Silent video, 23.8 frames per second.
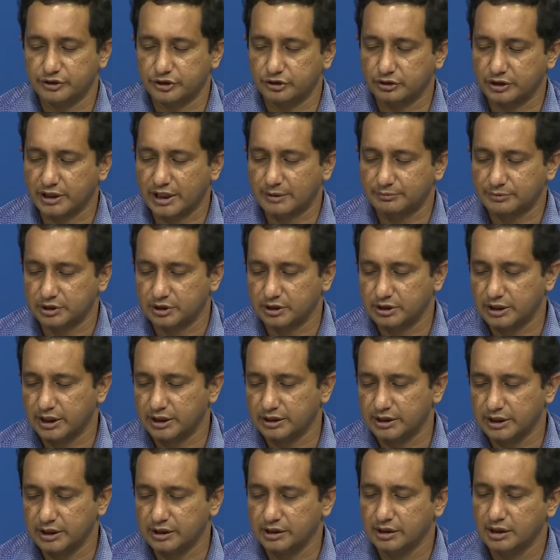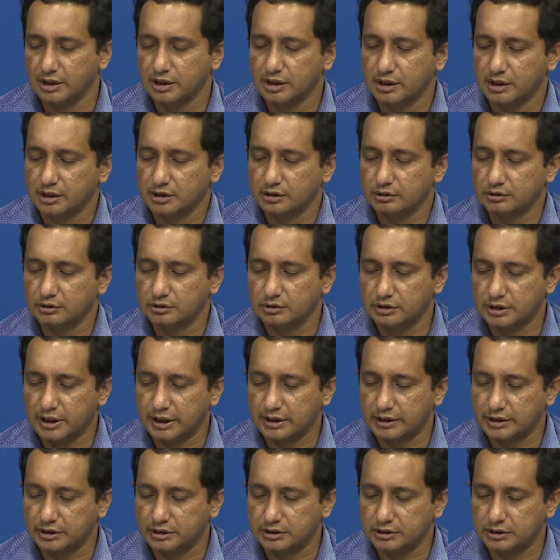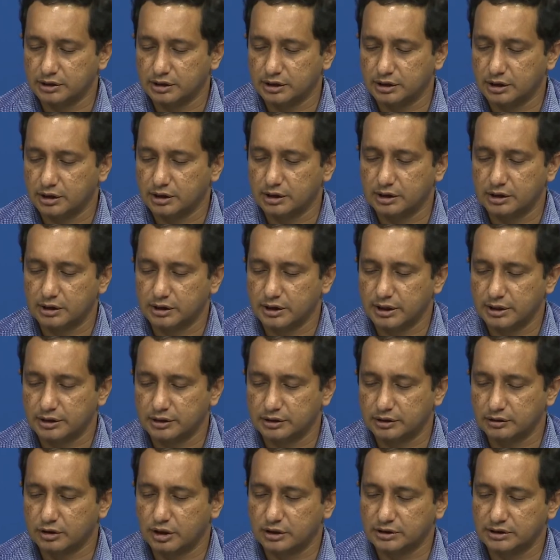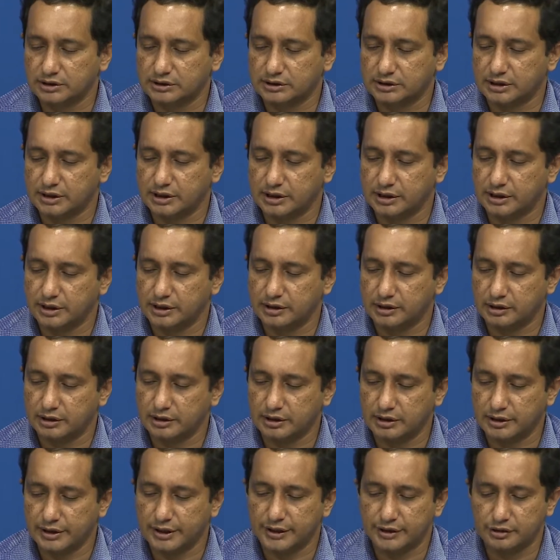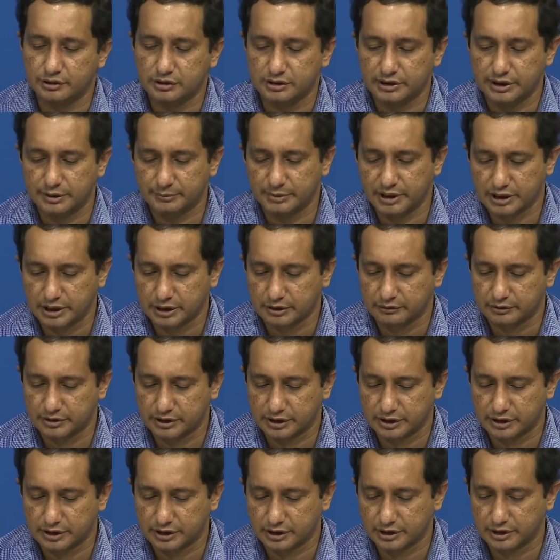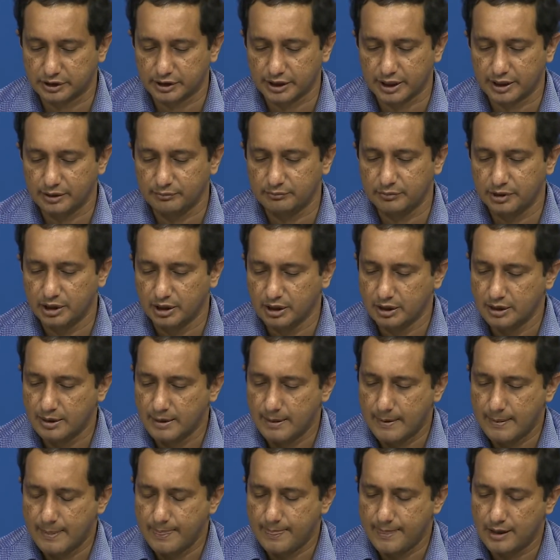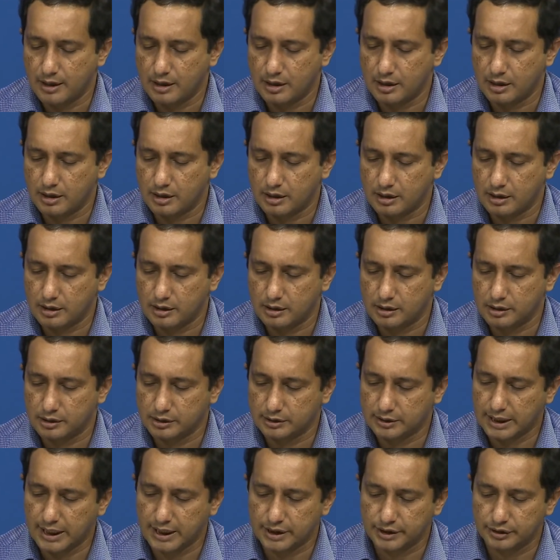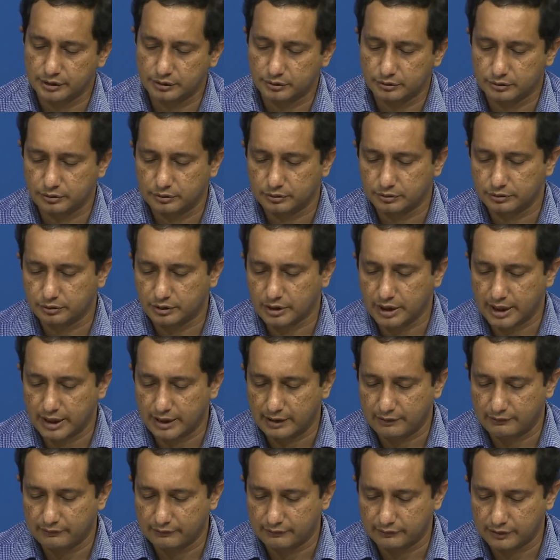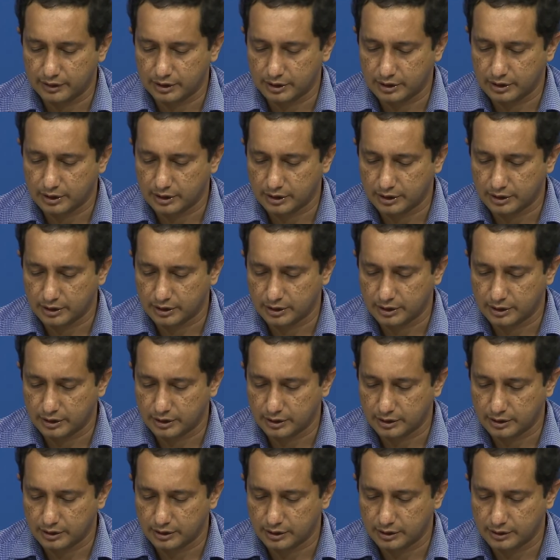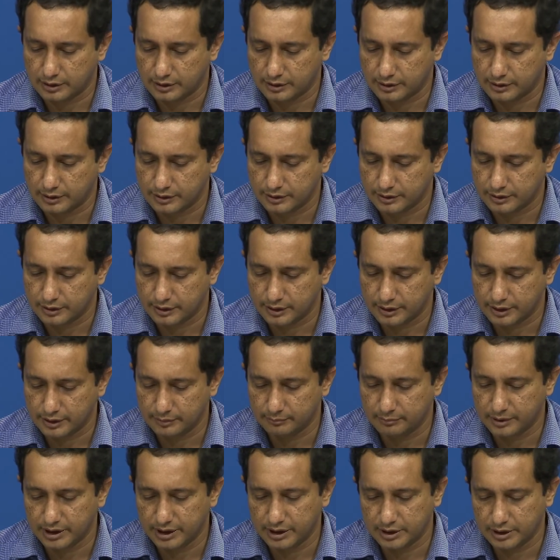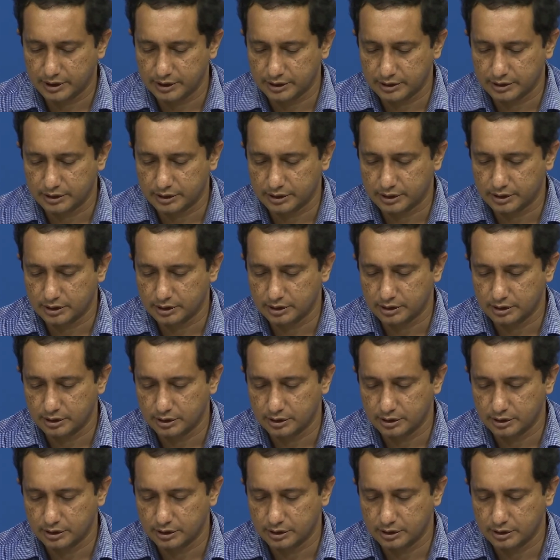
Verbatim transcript: you capture that and so that is uh, that causes a reduced image acquisition time uh, then you have uh, image